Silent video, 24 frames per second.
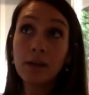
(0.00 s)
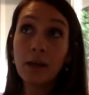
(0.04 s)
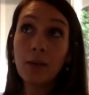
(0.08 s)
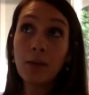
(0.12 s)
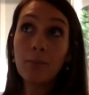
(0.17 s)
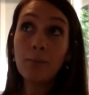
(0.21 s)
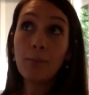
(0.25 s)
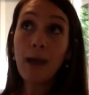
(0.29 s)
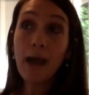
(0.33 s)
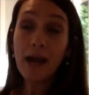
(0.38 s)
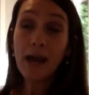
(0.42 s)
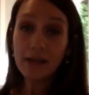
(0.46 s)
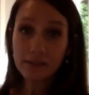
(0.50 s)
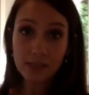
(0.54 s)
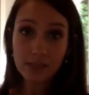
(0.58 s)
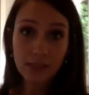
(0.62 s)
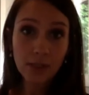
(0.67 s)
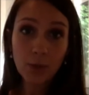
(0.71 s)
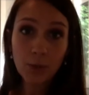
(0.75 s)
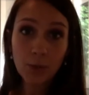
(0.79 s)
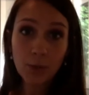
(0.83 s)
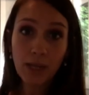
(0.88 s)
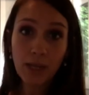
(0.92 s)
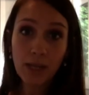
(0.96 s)

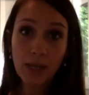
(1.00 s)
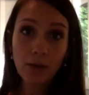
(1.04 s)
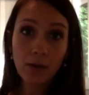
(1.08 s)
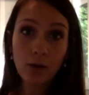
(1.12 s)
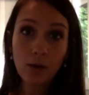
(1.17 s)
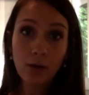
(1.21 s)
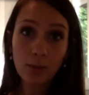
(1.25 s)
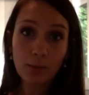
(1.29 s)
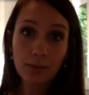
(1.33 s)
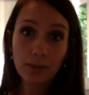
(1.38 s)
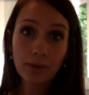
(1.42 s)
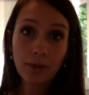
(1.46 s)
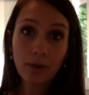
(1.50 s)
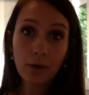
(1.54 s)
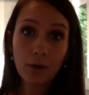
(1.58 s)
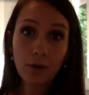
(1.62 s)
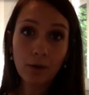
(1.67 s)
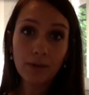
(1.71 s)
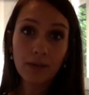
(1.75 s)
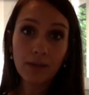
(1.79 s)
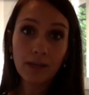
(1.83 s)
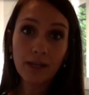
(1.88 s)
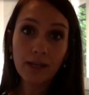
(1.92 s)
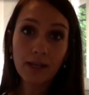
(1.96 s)
passing away at home with
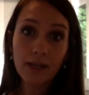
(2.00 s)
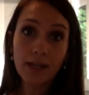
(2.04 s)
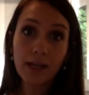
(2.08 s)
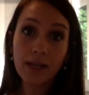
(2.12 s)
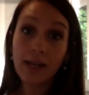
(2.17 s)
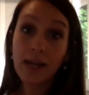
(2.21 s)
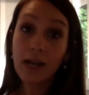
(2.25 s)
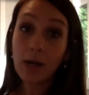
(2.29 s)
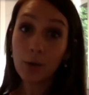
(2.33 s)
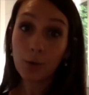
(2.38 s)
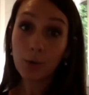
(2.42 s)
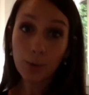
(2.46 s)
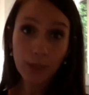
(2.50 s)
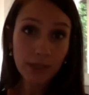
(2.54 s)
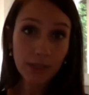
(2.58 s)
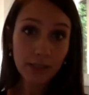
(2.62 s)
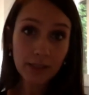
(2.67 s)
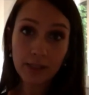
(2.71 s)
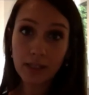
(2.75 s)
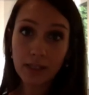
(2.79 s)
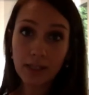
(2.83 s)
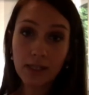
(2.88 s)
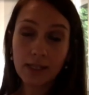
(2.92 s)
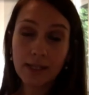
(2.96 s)
COVID and how
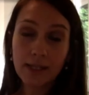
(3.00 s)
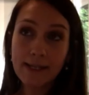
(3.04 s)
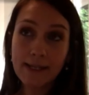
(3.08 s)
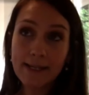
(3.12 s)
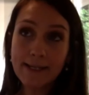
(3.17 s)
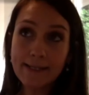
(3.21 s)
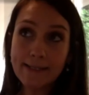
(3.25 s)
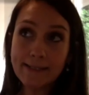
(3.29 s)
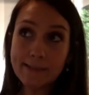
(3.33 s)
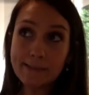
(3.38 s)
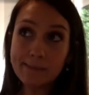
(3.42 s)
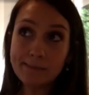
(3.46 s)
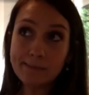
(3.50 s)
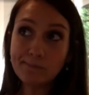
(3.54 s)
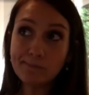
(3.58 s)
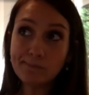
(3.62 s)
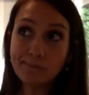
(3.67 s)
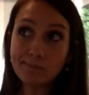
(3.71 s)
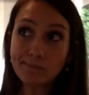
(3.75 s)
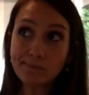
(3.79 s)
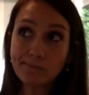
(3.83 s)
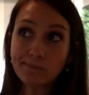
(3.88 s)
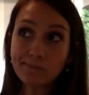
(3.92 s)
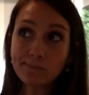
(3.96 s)
quickly
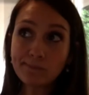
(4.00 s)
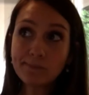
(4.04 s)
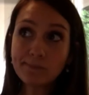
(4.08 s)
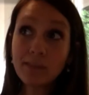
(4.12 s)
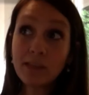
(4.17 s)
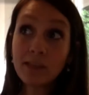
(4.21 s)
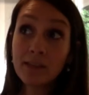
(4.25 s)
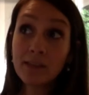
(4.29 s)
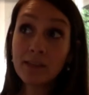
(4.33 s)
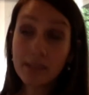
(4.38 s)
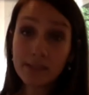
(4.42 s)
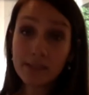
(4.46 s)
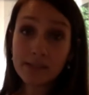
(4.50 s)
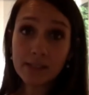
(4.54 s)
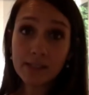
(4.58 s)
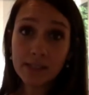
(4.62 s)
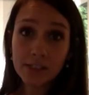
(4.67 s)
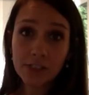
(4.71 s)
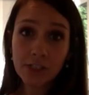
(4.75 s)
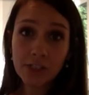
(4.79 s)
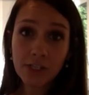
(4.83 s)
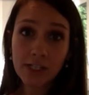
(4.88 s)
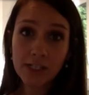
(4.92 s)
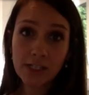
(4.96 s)
things
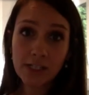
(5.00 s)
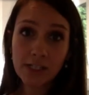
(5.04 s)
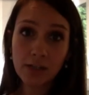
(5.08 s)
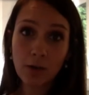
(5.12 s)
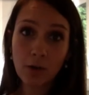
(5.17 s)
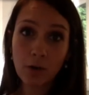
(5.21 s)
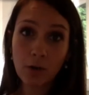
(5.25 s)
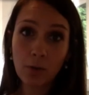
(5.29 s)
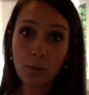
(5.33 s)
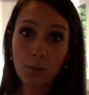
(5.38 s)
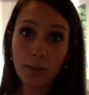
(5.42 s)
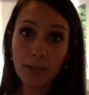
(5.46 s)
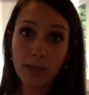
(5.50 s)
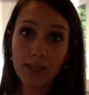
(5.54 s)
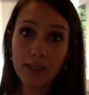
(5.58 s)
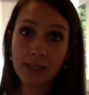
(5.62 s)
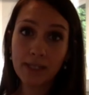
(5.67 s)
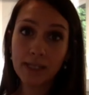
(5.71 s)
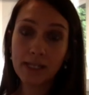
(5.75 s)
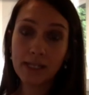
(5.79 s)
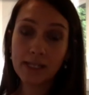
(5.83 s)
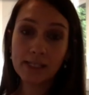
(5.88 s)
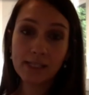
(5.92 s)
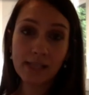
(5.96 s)
can change at home, and
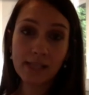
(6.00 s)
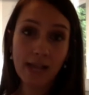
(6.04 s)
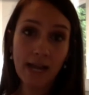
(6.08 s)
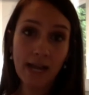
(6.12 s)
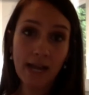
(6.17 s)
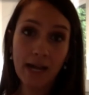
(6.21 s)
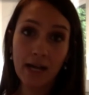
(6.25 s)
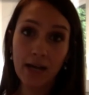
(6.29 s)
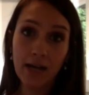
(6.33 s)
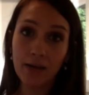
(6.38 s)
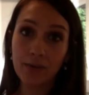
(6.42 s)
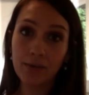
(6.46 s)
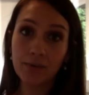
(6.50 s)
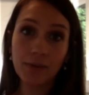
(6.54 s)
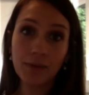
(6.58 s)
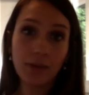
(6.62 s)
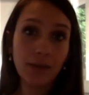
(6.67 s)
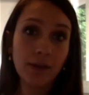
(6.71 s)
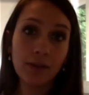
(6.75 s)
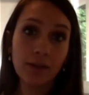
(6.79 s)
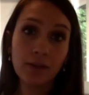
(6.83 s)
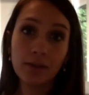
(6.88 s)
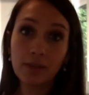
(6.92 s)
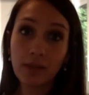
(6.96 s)
needing to have
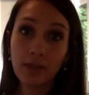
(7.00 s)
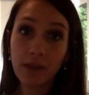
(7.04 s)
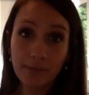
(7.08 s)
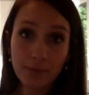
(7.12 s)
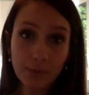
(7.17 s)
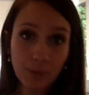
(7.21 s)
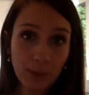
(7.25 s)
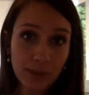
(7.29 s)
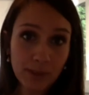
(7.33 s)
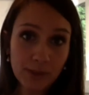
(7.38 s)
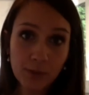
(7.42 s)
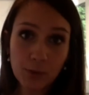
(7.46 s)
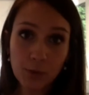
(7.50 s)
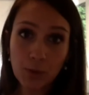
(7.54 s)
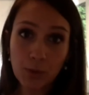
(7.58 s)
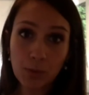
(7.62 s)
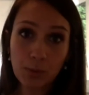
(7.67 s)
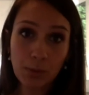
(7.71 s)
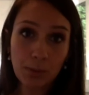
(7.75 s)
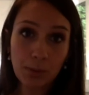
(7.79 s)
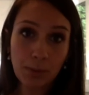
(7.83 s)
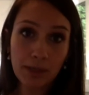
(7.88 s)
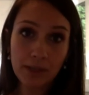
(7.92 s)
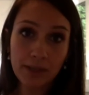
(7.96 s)
loved ones who are
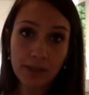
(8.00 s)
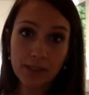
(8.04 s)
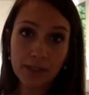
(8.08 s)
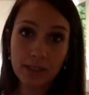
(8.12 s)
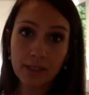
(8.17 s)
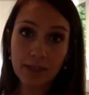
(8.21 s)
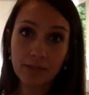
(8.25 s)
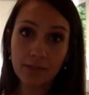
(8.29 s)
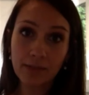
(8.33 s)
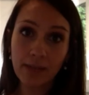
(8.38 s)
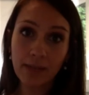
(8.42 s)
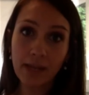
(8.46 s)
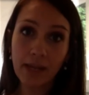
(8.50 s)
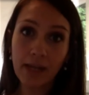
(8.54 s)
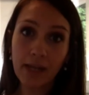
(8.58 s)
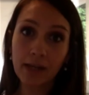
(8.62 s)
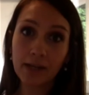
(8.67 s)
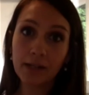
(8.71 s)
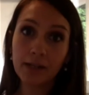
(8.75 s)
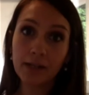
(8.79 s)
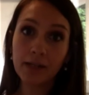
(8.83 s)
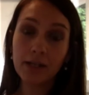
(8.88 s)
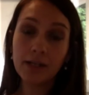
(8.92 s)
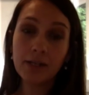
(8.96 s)
prepared to give
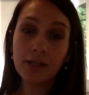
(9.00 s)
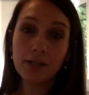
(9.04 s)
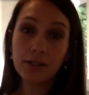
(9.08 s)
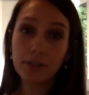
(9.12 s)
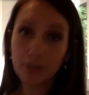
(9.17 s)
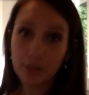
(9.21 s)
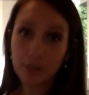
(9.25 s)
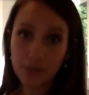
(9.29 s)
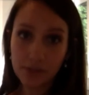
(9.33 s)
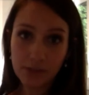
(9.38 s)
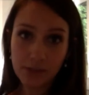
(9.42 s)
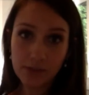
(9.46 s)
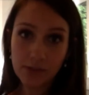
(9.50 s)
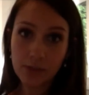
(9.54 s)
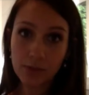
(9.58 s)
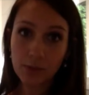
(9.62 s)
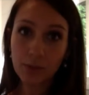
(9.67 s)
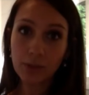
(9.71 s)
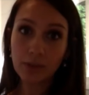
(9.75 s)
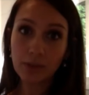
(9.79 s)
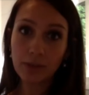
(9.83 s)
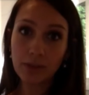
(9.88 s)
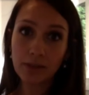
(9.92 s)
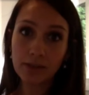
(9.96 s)
care, nurses who
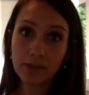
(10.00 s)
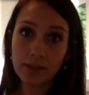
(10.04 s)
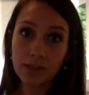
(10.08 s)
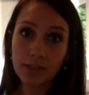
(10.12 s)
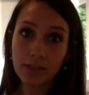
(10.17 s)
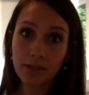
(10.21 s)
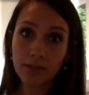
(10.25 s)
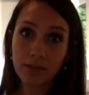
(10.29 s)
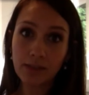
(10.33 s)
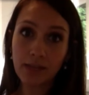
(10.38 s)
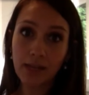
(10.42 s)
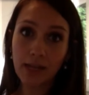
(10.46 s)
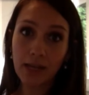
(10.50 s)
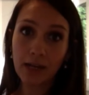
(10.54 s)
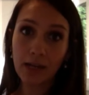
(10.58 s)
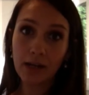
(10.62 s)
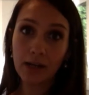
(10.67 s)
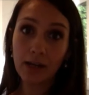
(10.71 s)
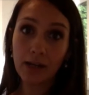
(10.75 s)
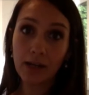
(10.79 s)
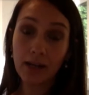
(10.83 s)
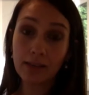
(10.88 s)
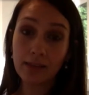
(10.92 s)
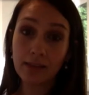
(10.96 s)
are there to give
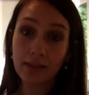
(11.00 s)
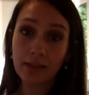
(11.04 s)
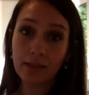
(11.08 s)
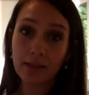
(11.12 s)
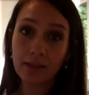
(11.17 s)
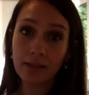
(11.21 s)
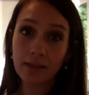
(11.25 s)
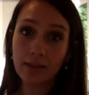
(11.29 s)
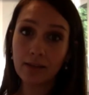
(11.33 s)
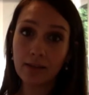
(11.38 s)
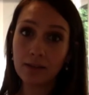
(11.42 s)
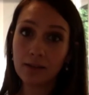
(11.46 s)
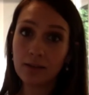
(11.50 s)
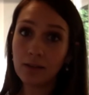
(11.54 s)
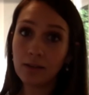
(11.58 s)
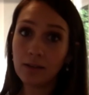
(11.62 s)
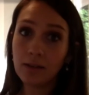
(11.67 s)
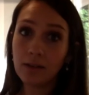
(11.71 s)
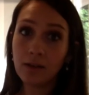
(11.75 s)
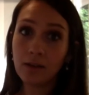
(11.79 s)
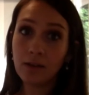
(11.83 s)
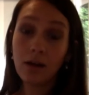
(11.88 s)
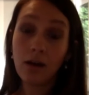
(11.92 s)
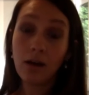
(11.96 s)
care, and then the
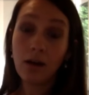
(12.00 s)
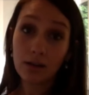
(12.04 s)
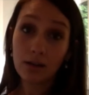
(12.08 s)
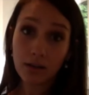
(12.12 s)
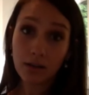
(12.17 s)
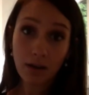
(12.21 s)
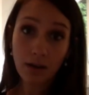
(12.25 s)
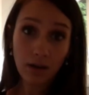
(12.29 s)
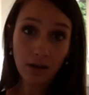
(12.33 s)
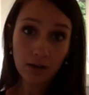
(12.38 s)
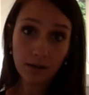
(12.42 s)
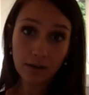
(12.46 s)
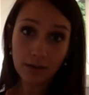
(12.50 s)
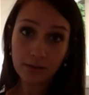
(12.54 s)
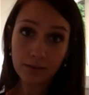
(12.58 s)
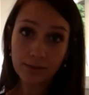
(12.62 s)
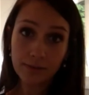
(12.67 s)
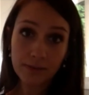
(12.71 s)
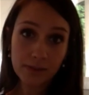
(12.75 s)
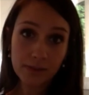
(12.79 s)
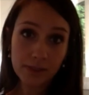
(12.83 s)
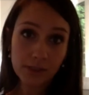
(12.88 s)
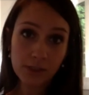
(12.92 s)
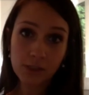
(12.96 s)
on-call
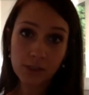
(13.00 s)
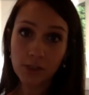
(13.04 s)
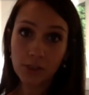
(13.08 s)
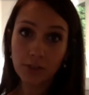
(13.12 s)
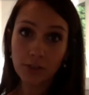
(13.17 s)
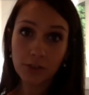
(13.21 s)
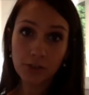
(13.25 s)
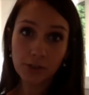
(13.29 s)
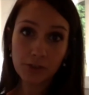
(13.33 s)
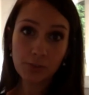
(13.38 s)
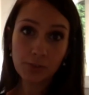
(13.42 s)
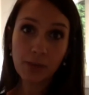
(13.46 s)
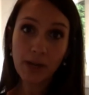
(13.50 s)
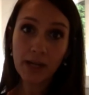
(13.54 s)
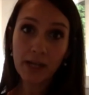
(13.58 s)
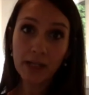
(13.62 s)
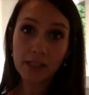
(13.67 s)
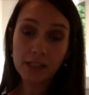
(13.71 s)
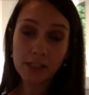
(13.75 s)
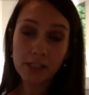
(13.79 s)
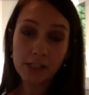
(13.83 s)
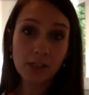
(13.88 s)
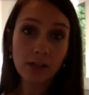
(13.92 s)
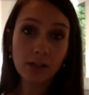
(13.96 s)
physician or nurse
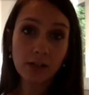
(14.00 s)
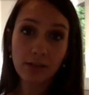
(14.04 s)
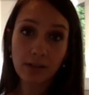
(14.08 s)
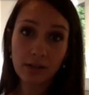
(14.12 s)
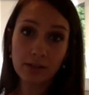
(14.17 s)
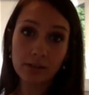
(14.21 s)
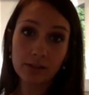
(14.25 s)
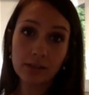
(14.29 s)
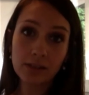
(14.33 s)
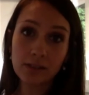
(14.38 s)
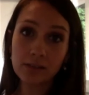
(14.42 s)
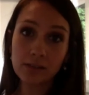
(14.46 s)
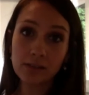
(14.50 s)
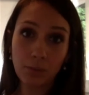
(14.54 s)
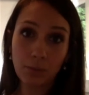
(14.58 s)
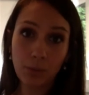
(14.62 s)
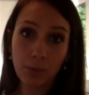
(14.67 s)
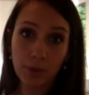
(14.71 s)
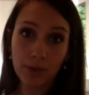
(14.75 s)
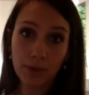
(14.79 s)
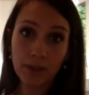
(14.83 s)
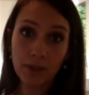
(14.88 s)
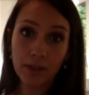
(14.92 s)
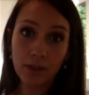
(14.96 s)
practitioner there to
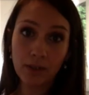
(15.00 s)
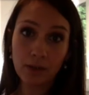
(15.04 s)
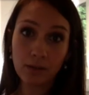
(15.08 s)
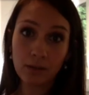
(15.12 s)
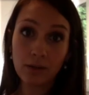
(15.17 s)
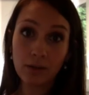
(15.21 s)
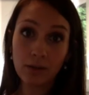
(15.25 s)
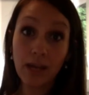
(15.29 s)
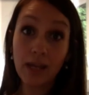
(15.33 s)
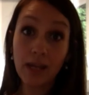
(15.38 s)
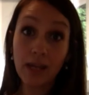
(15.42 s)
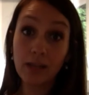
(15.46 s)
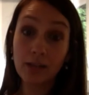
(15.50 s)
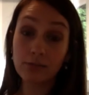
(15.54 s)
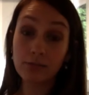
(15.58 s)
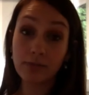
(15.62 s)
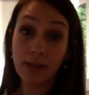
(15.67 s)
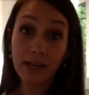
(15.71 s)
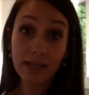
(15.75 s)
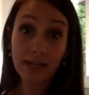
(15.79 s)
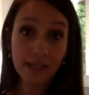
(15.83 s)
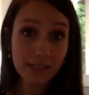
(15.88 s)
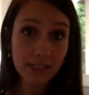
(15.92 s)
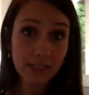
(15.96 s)
support you and
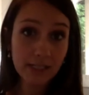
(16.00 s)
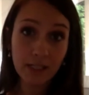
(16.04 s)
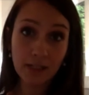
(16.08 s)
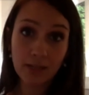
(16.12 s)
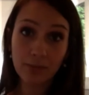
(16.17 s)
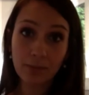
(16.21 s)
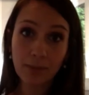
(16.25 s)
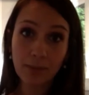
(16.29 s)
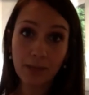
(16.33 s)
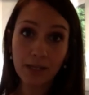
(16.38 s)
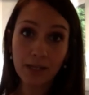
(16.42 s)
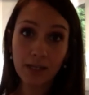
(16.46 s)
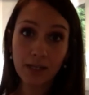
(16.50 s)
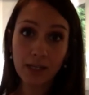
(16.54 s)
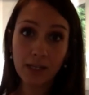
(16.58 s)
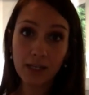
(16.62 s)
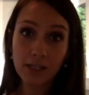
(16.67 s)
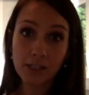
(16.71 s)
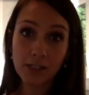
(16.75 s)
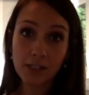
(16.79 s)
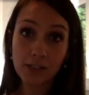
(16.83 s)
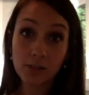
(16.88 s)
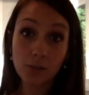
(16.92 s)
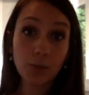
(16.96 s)
ready to give
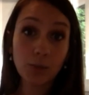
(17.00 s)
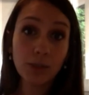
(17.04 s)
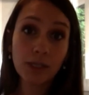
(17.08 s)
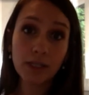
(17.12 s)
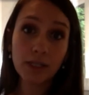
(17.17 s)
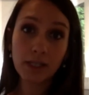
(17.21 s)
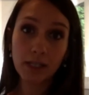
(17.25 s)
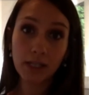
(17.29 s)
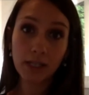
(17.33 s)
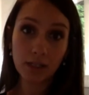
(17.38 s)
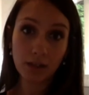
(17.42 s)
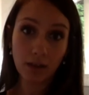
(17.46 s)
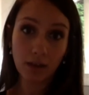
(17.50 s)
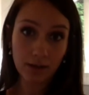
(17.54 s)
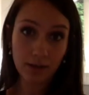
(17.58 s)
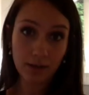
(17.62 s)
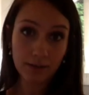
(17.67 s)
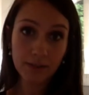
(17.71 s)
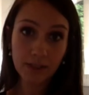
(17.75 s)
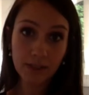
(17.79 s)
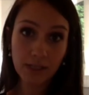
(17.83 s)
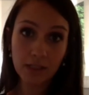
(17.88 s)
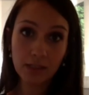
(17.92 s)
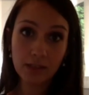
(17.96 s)
medications quickly and
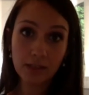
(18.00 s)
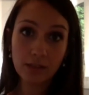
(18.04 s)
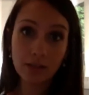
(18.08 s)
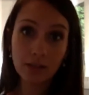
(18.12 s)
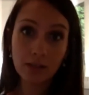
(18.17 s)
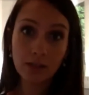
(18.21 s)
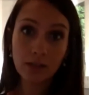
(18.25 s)
often.